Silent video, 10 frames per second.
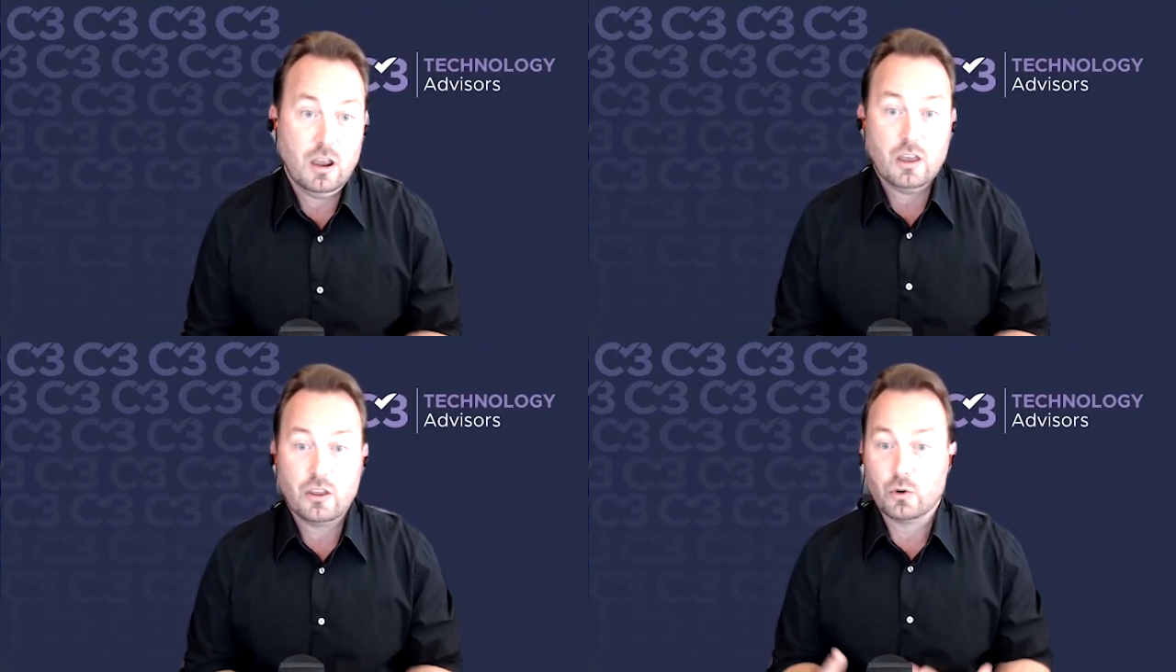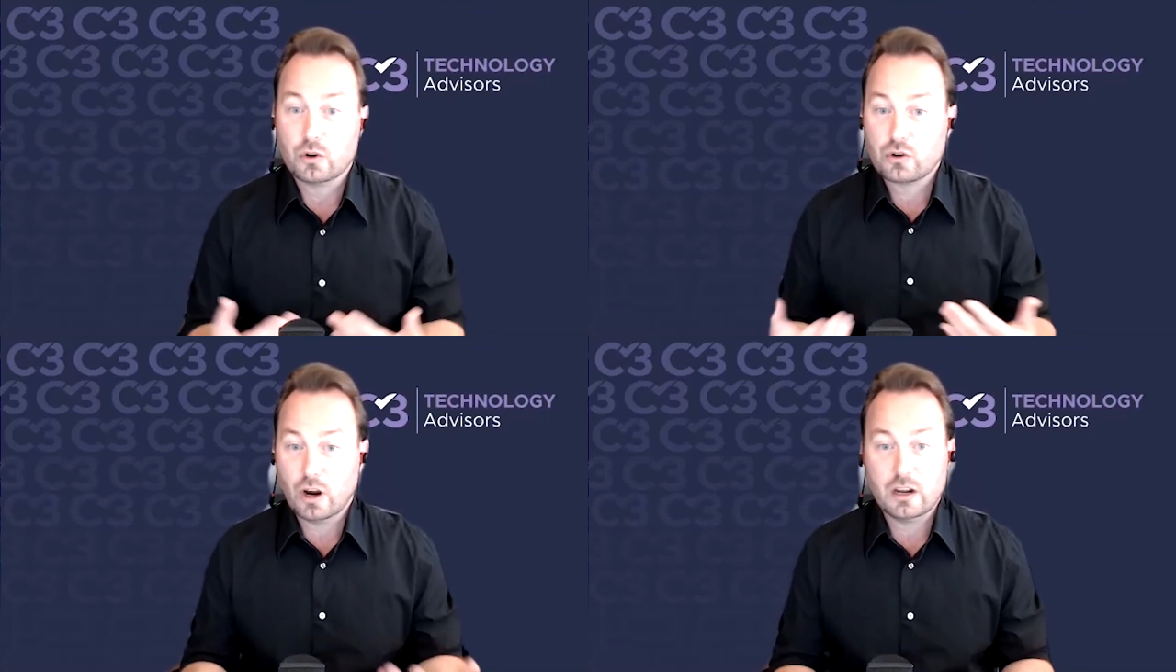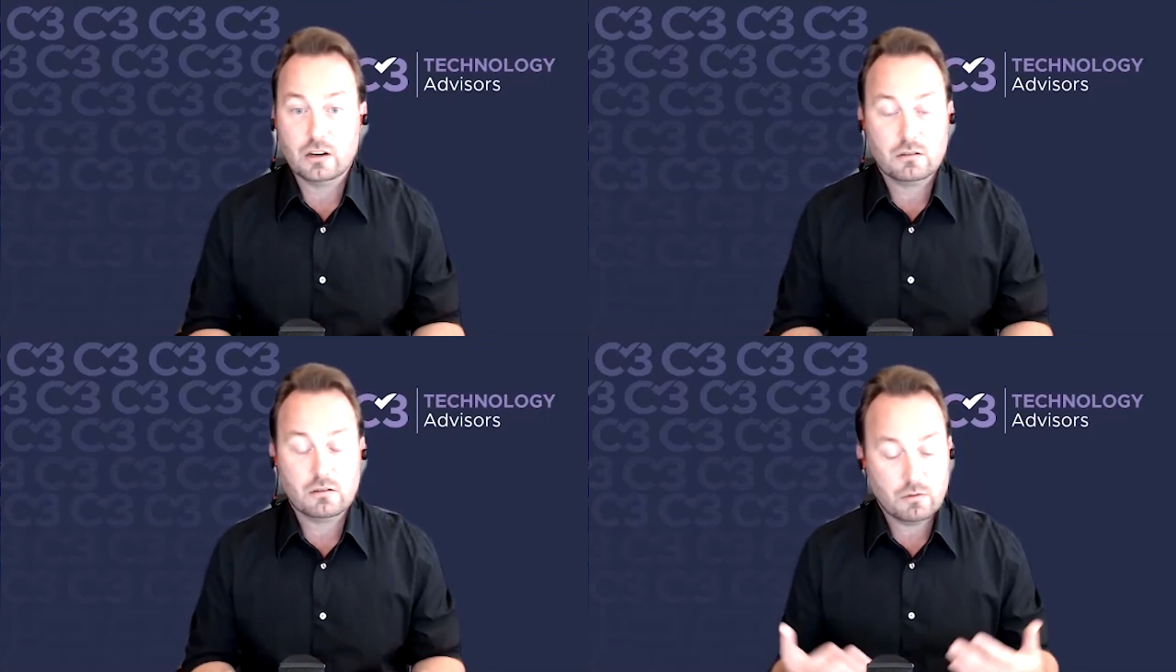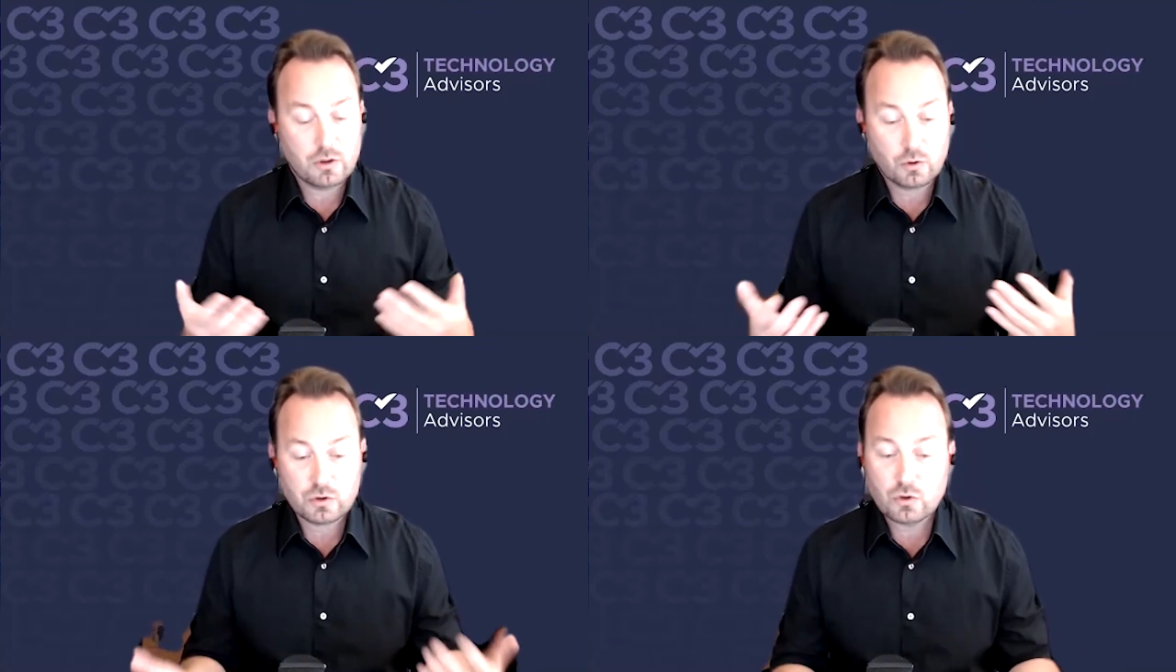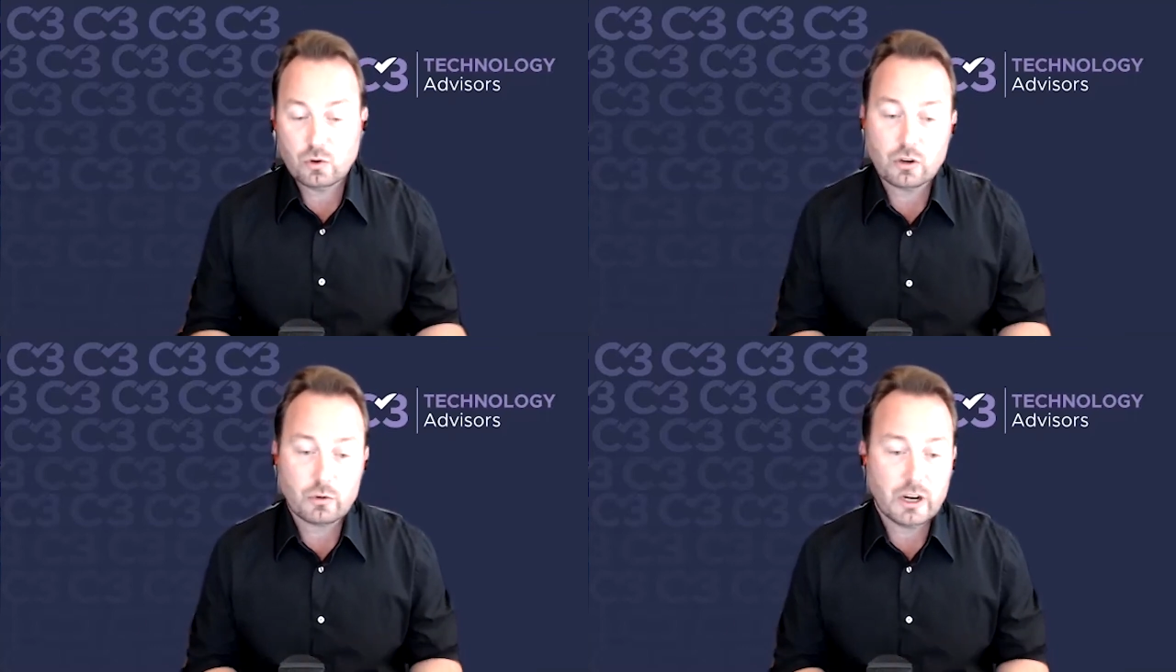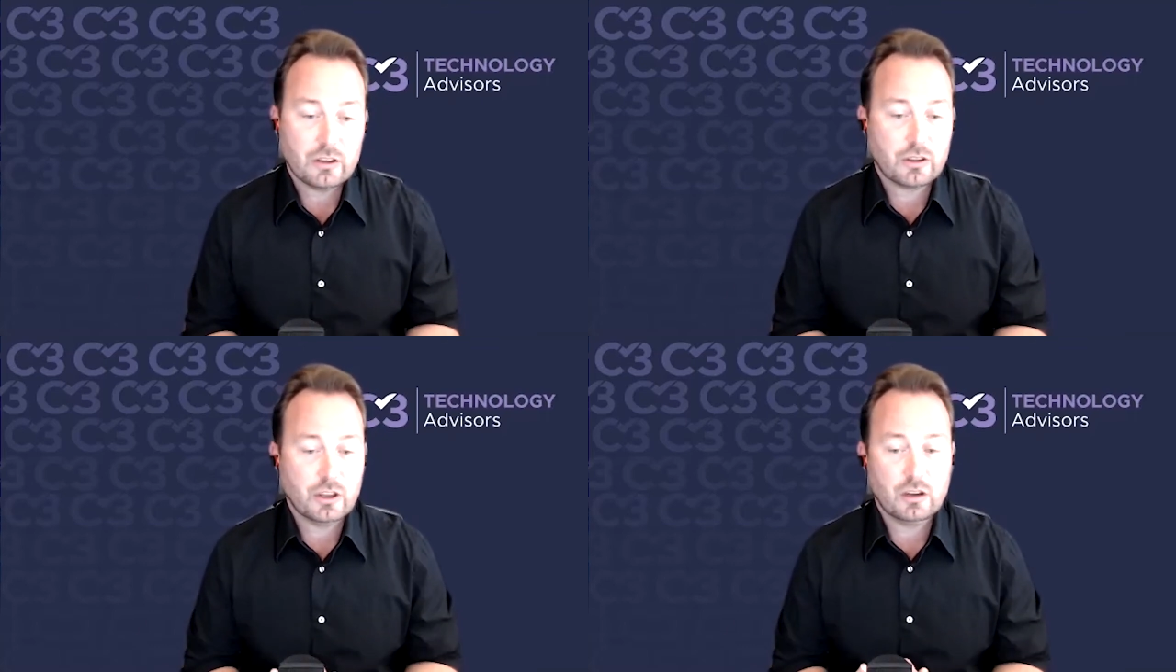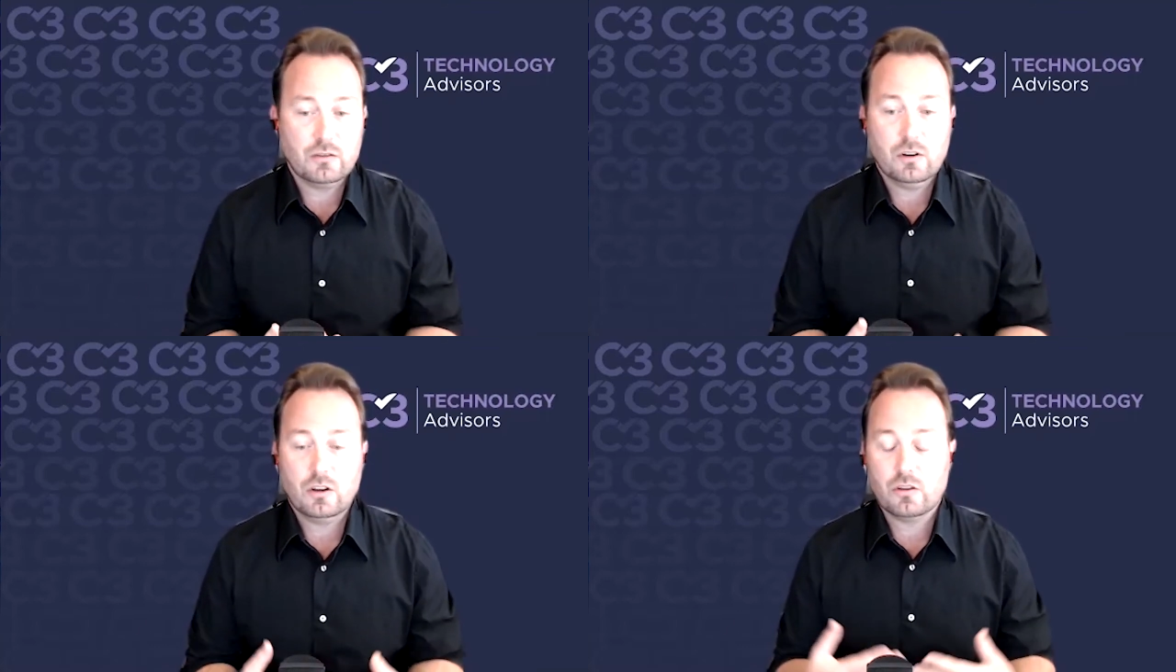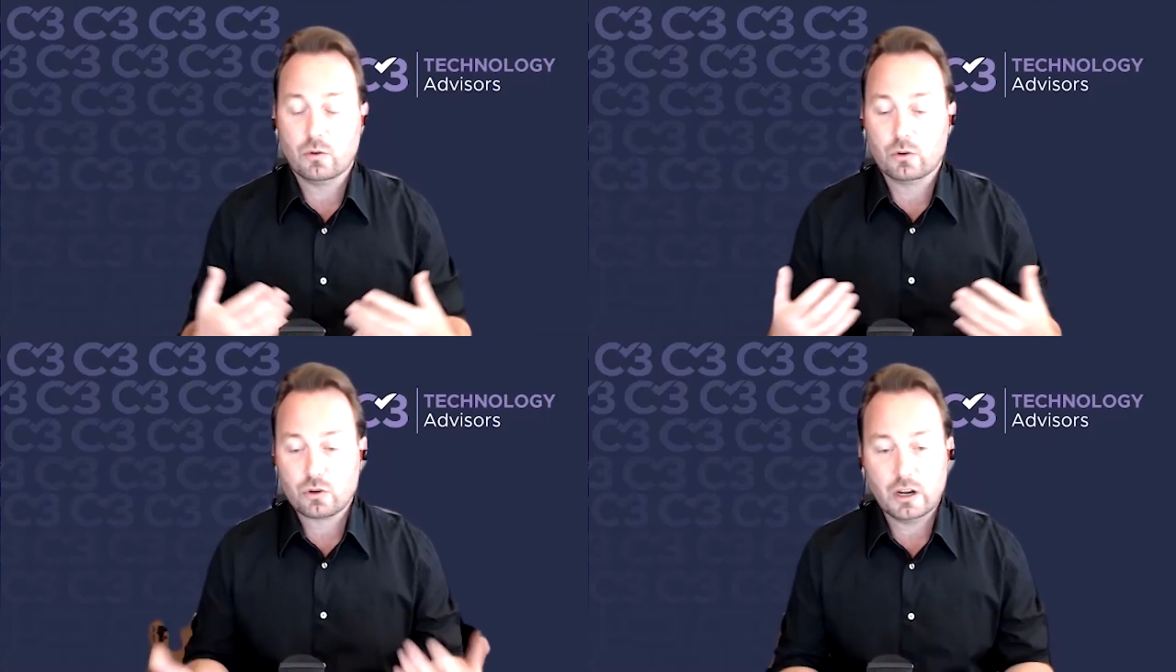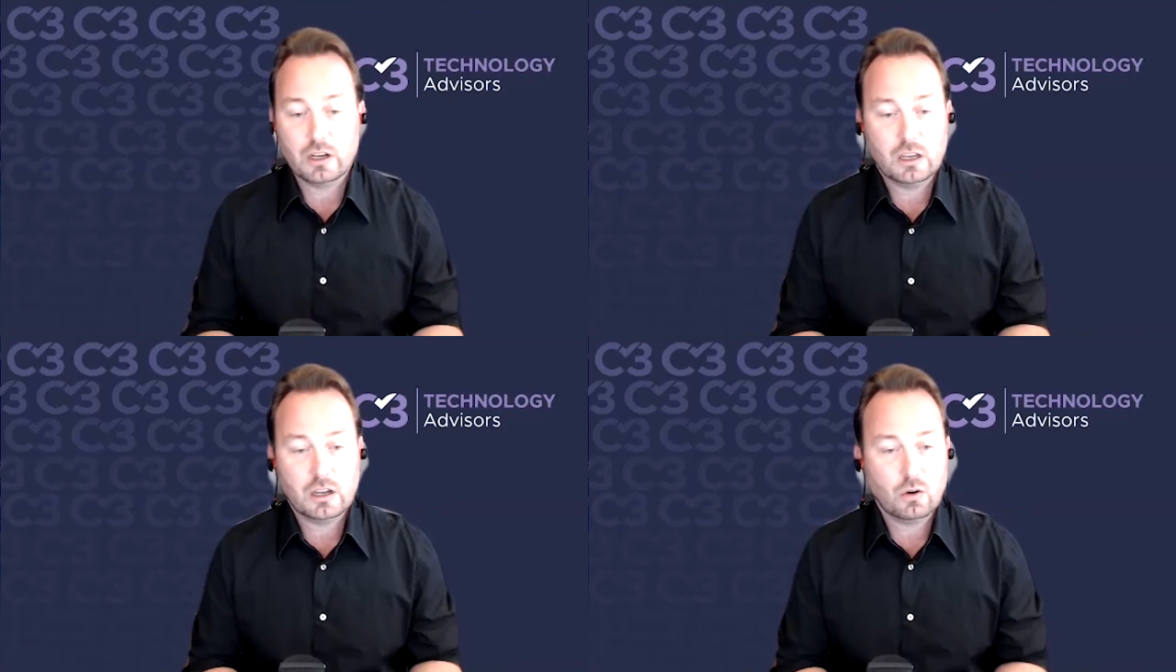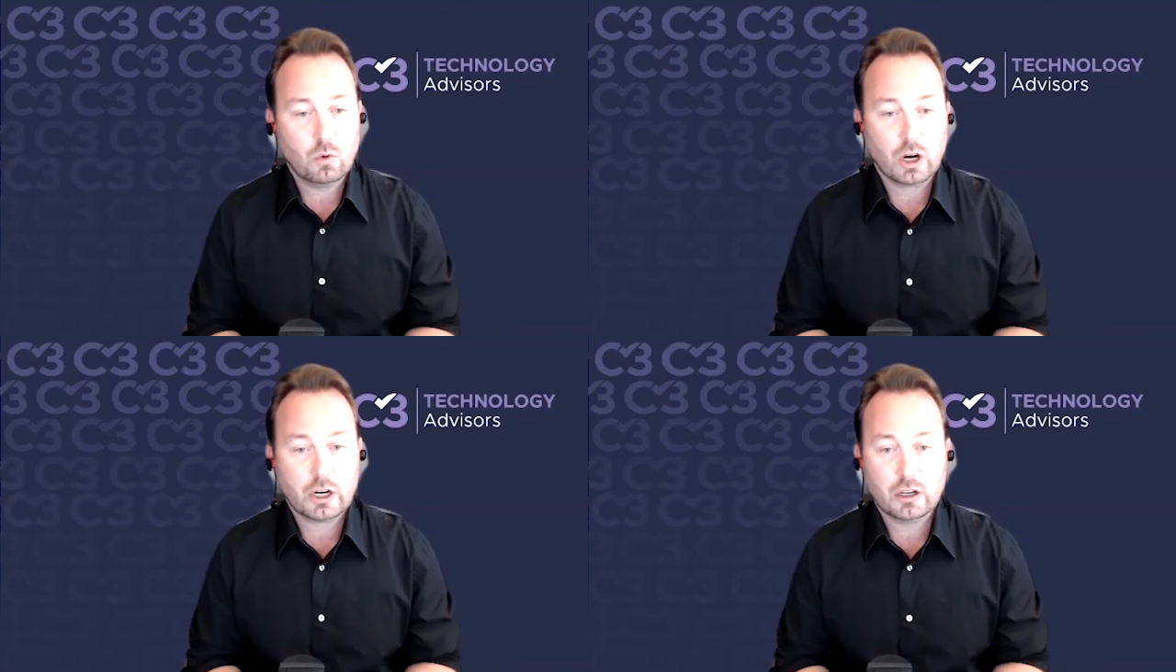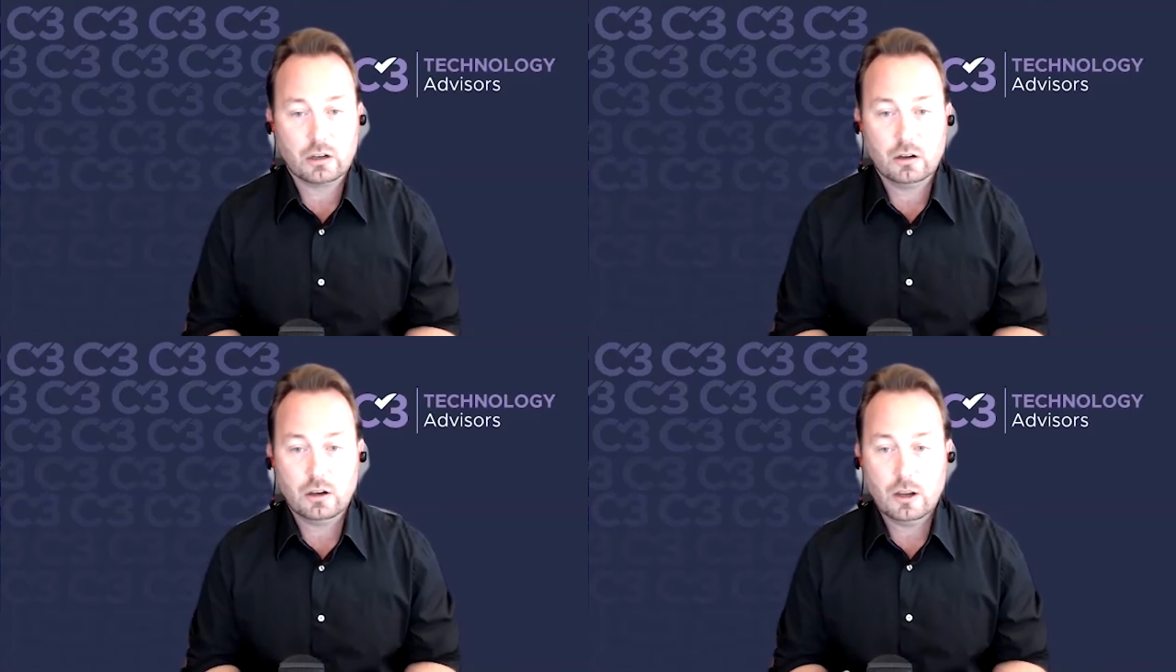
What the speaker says: They were doing the right thing. They were trying to get it working.